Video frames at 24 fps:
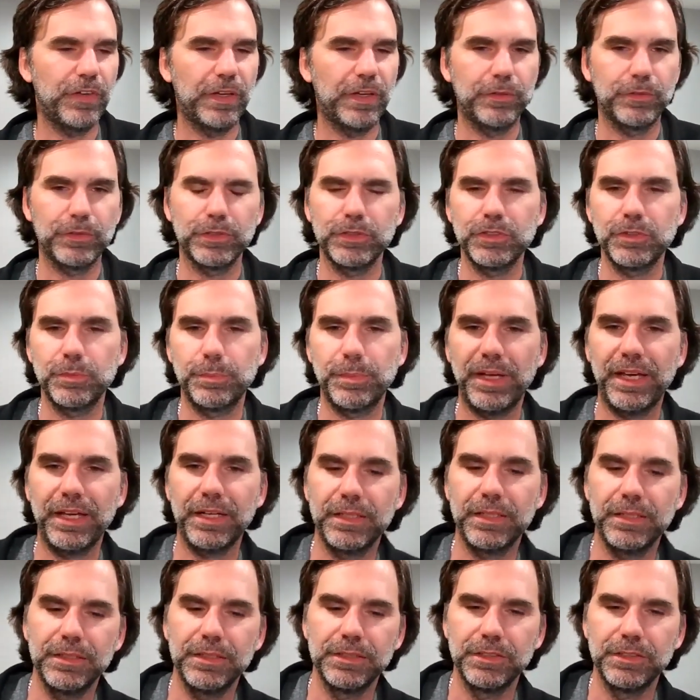founders
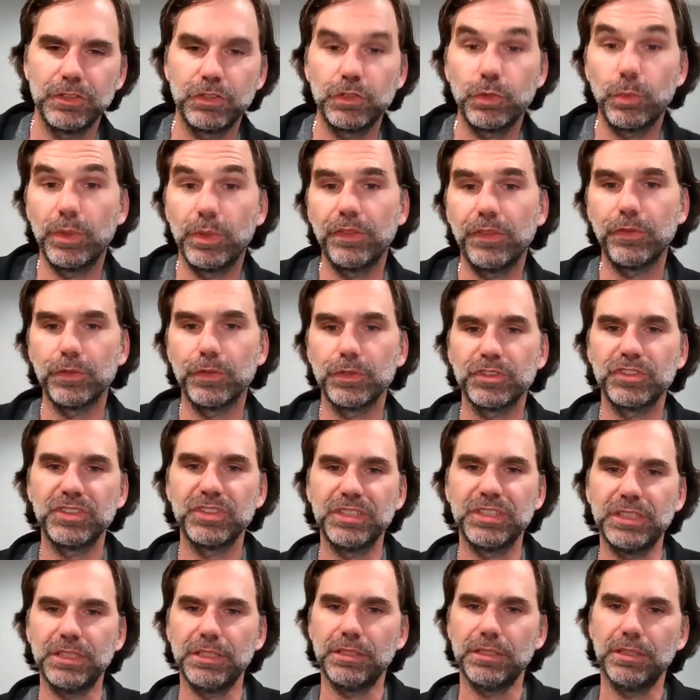back in
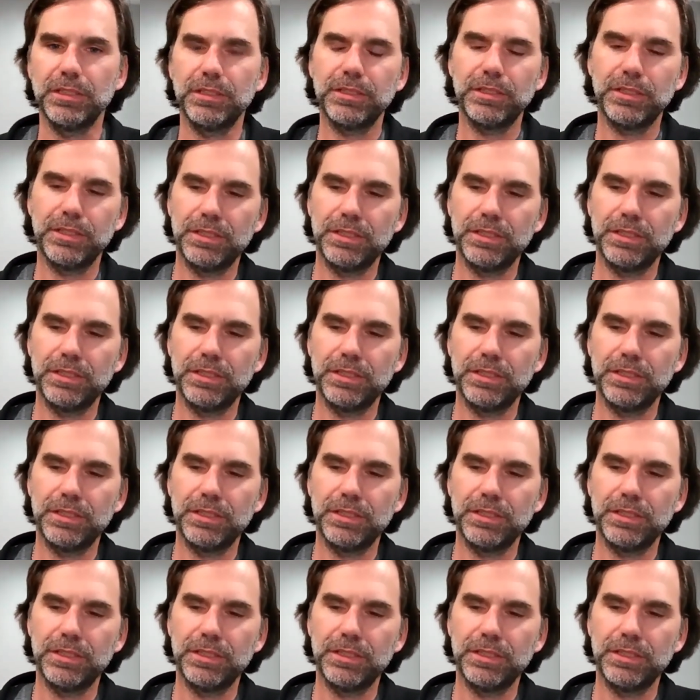2013.